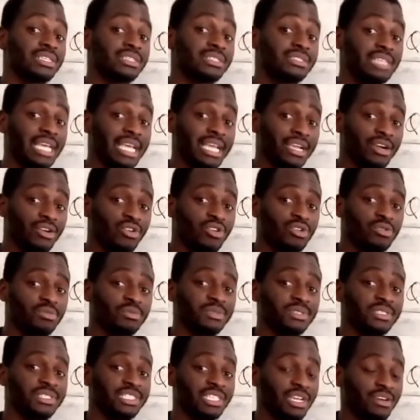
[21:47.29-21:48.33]
staying
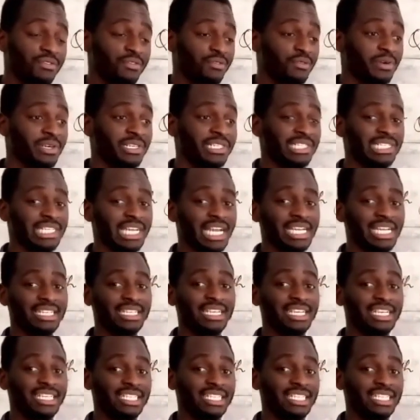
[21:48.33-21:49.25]
home, self-quarantine.